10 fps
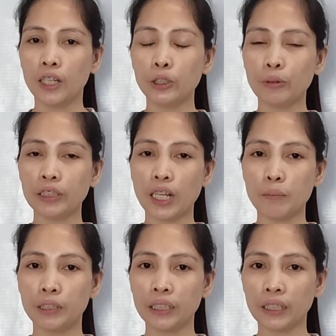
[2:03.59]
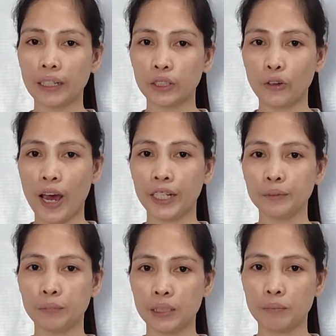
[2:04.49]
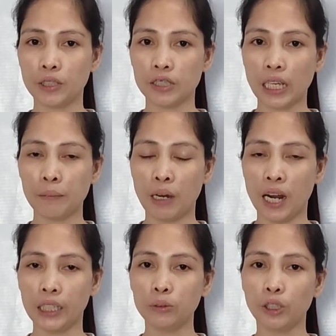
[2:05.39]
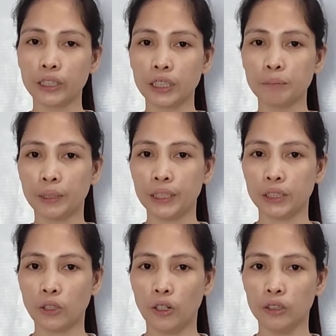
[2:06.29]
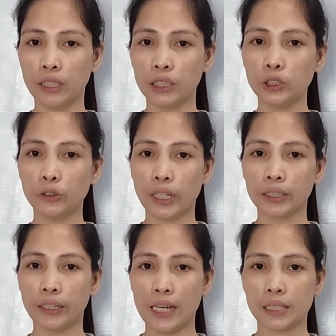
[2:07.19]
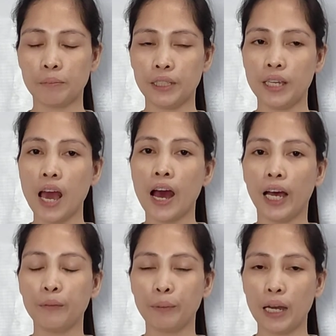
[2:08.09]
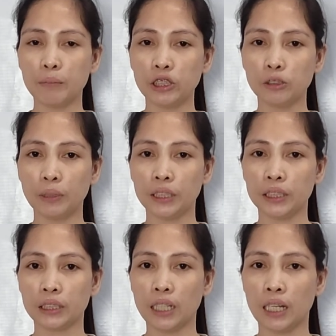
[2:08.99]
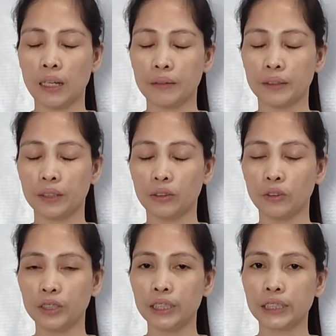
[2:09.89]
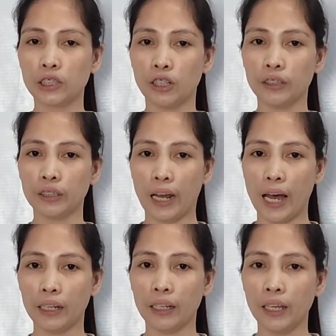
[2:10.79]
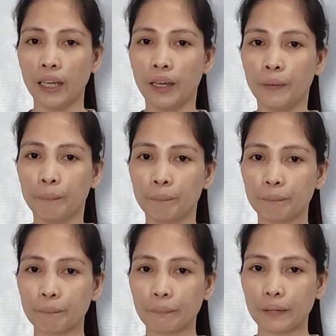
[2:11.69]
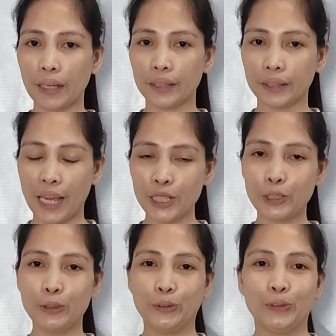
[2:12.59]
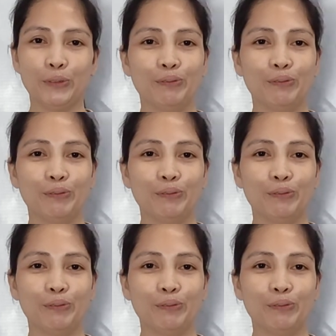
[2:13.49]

You will never regret to hire me because I'm a hardworking person and you can trust me. I promise to finish the 2 years contract. Thank you.